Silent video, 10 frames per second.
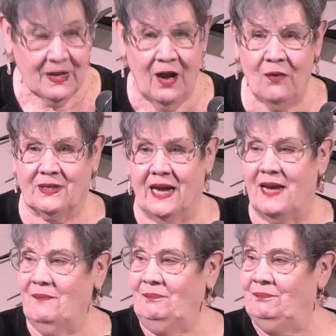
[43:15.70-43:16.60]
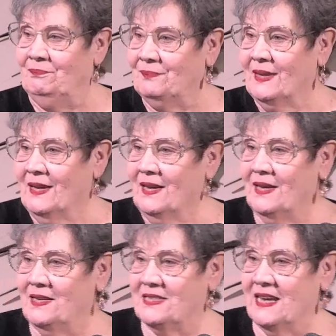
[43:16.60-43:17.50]
Okay, it
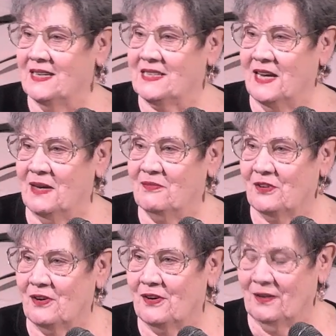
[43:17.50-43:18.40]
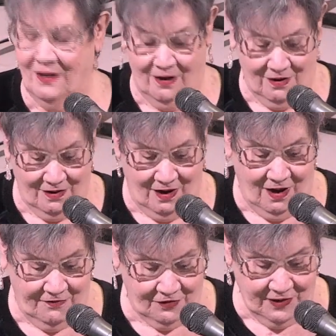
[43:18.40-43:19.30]
is now time for our
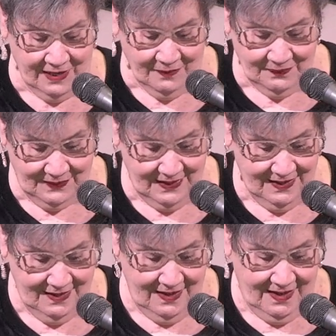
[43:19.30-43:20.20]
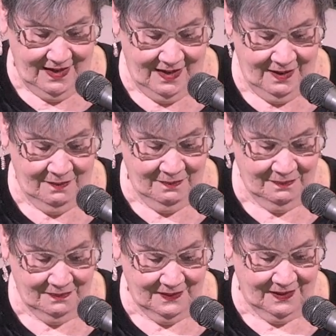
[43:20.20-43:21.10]
offering.
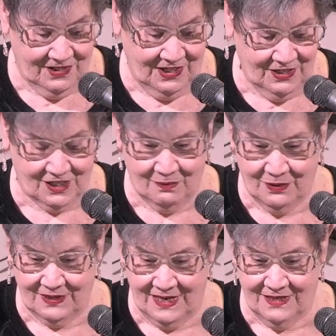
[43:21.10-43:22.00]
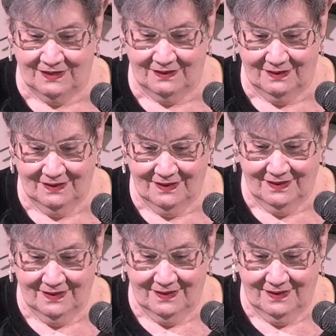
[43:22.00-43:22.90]
A chance to put that
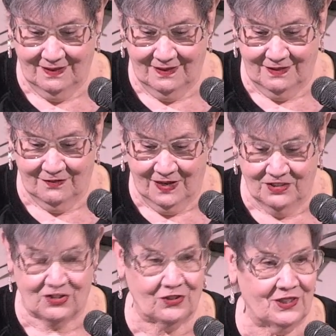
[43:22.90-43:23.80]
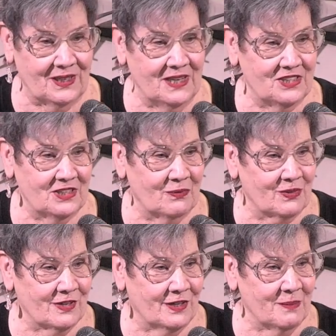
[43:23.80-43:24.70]
divine circulation that we're
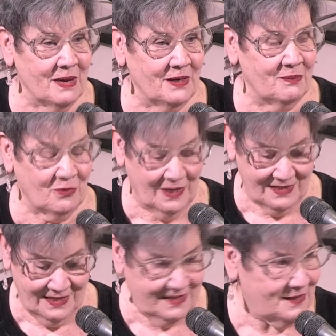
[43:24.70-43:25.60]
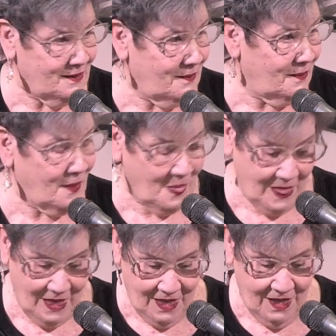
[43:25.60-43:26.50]
talking about in process.
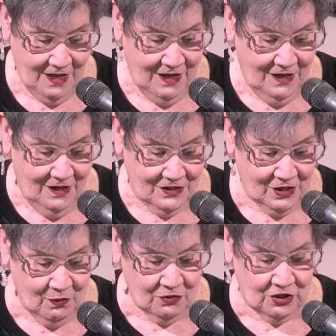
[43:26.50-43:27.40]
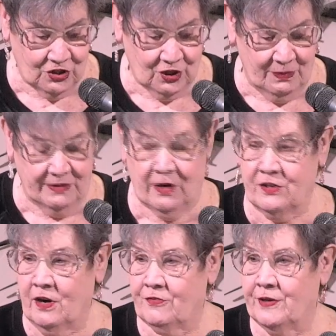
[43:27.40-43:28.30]
So won't you join me in
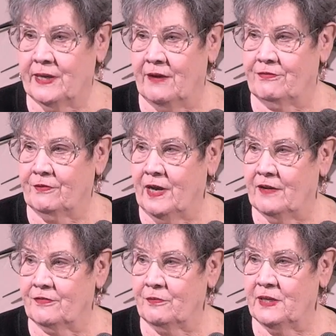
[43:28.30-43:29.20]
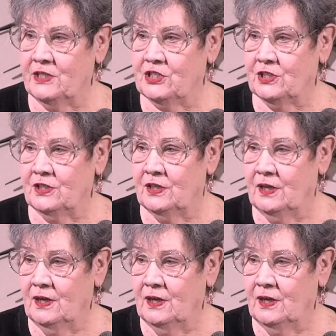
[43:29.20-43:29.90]
our offering affirmation?